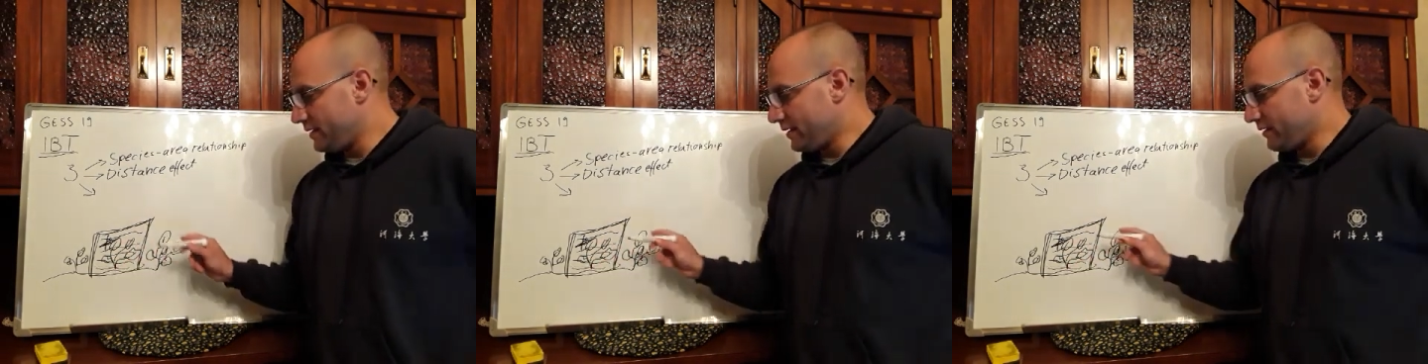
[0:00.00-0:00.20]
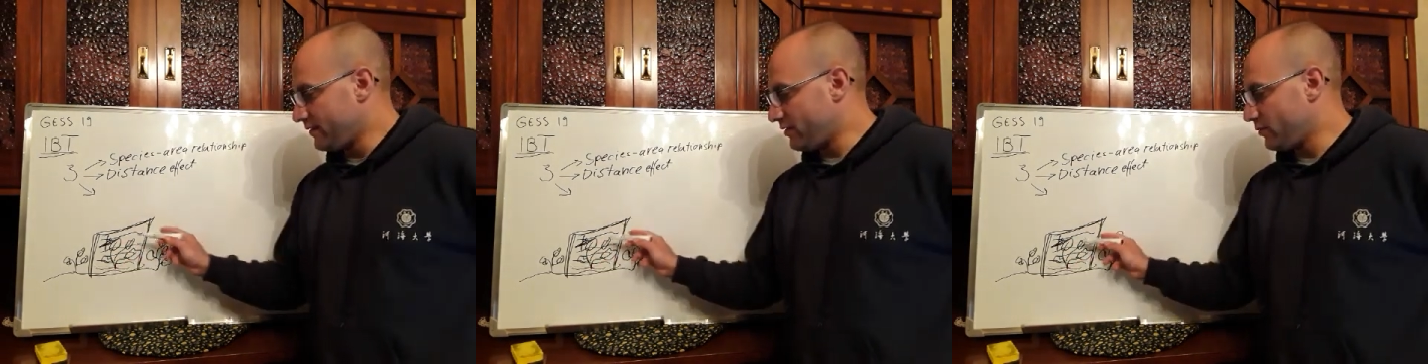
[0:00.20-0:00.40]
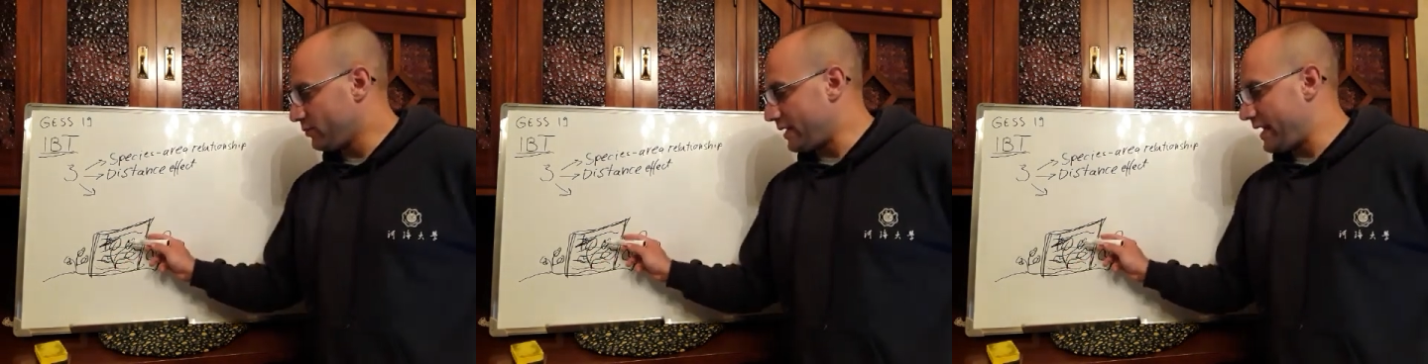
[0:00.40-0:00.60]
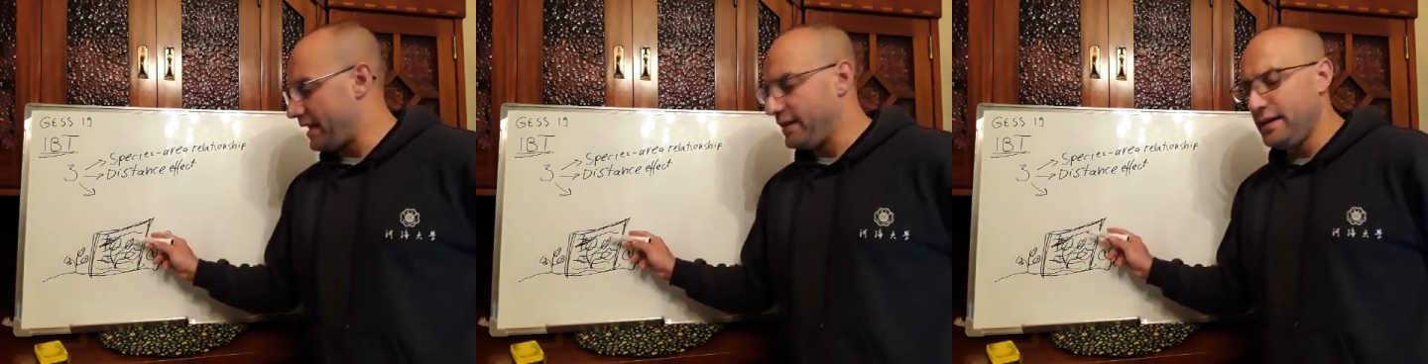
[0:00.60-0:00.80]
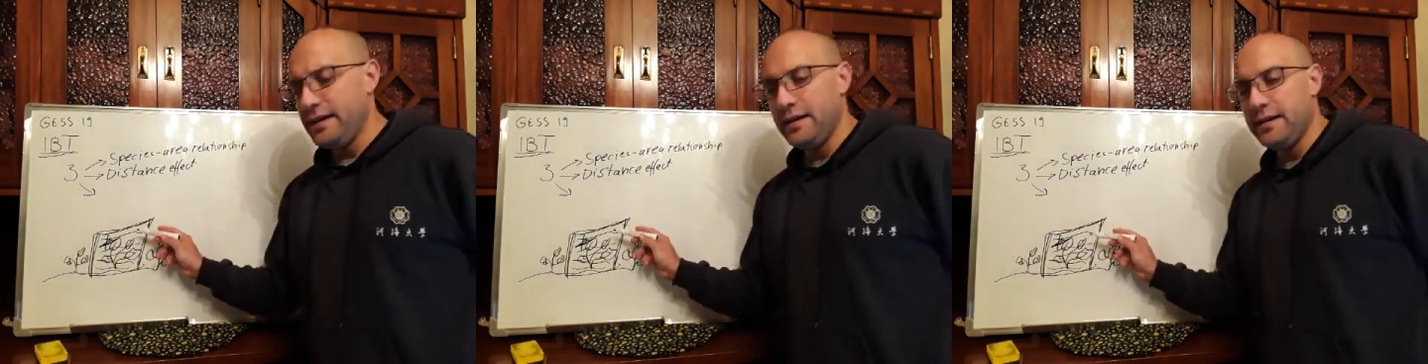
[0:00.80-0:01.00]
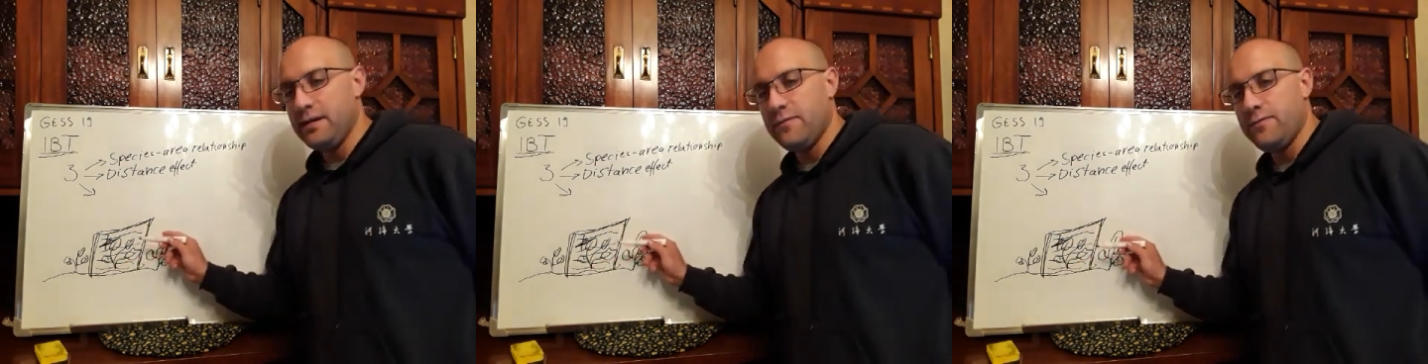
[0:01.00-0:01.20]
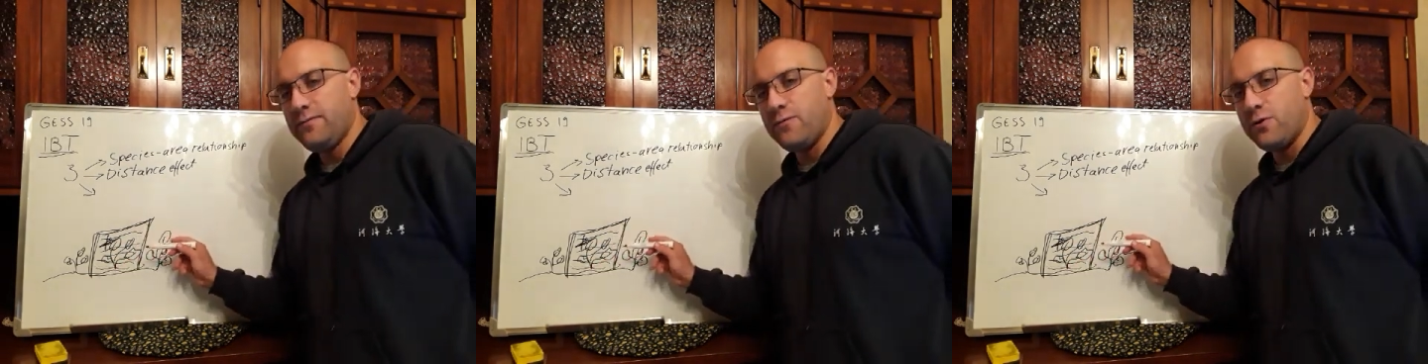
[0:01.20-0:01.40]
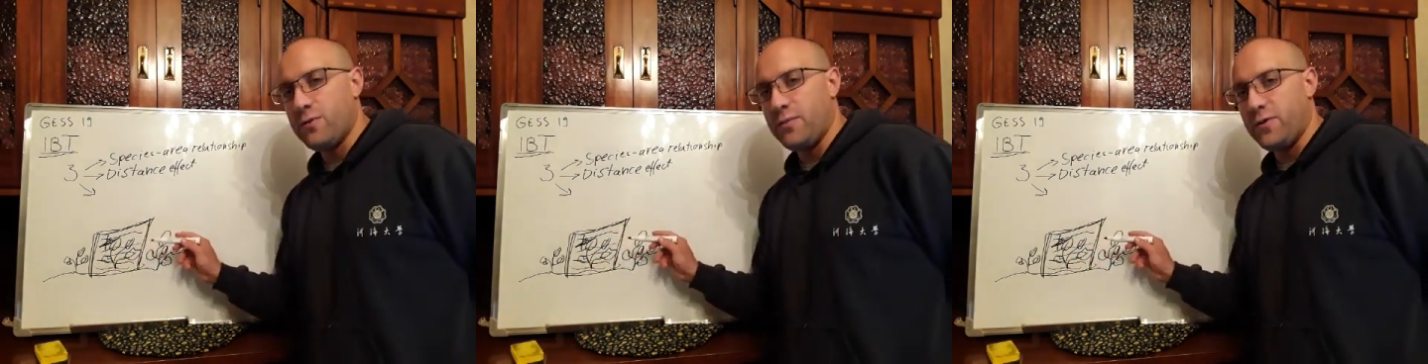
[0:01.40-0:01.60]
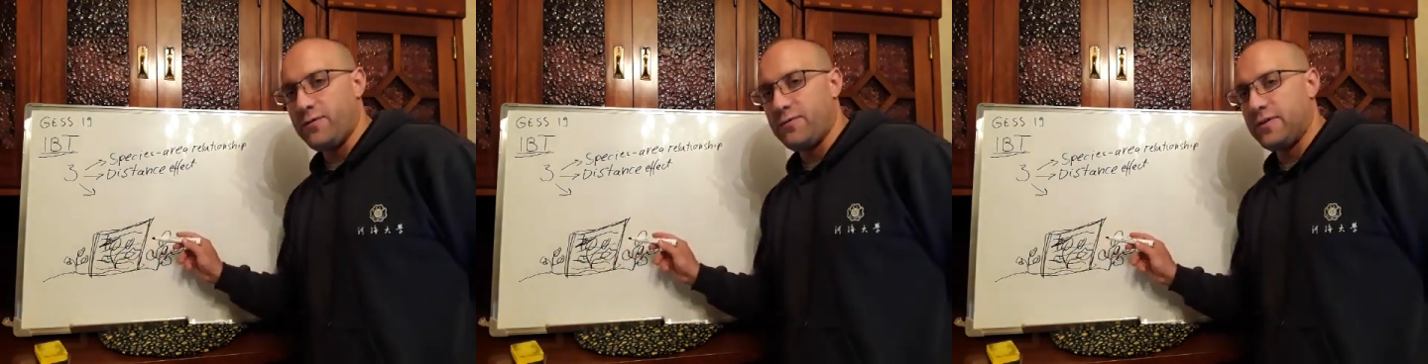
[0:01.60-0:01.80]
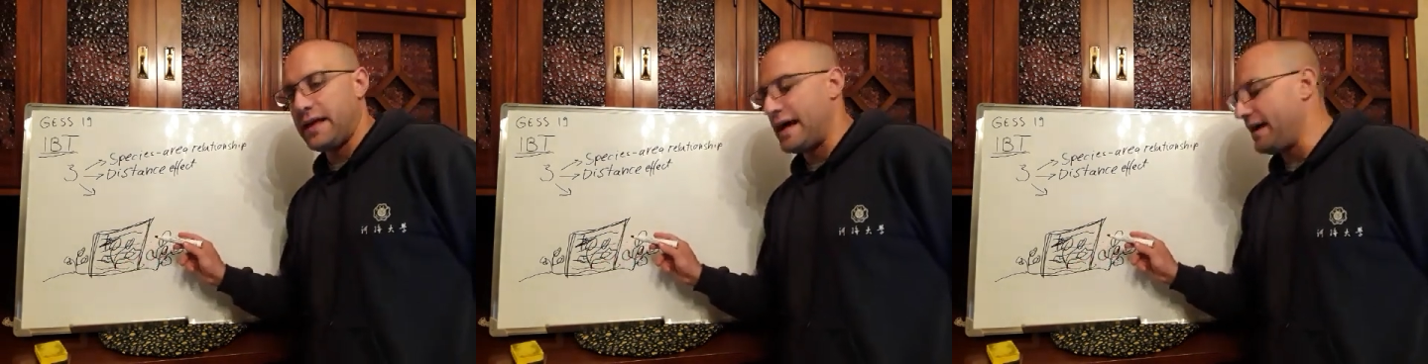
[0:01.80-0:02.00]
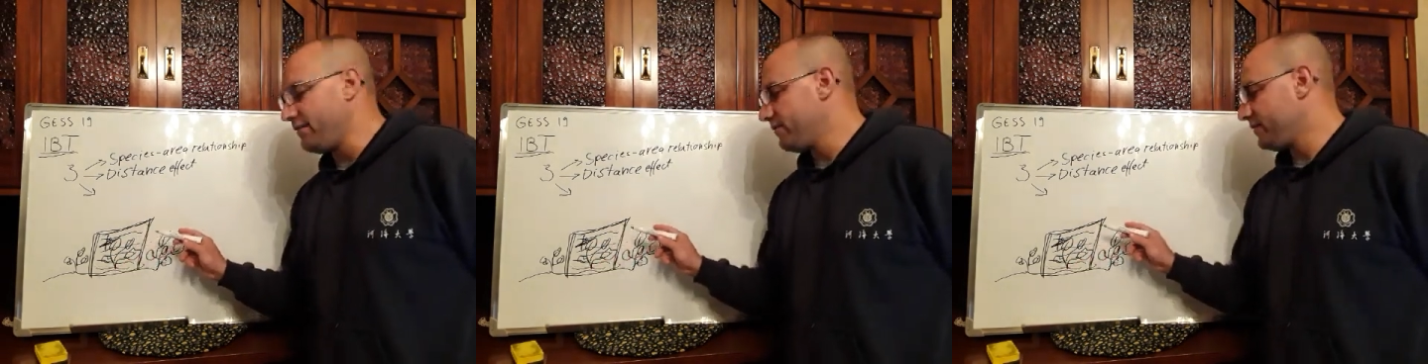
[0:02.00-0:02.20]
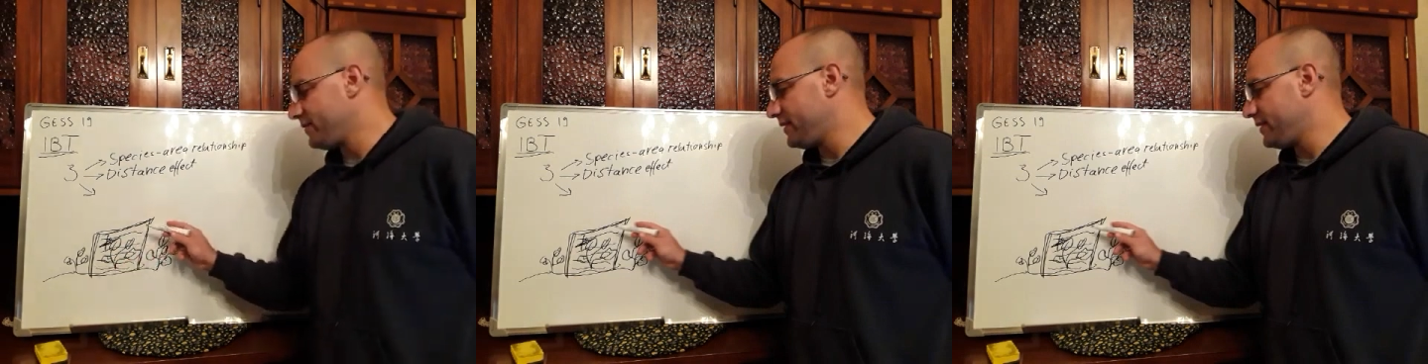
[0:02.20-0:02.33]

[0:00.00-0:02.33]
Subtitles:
And so any form of life